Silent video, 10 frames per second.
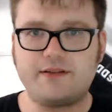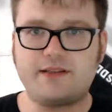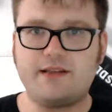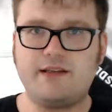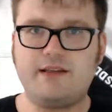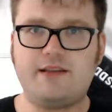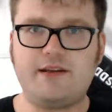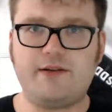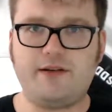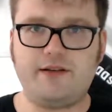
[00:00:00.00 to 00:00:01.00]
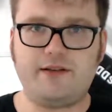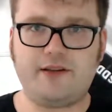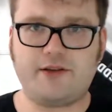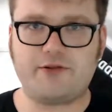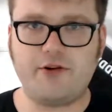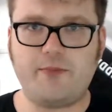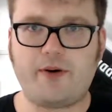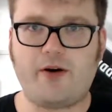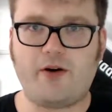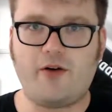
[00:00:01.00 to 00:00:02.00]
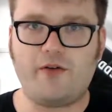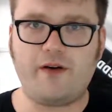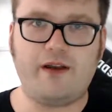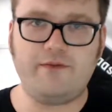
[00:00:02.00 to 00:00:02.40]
the group of,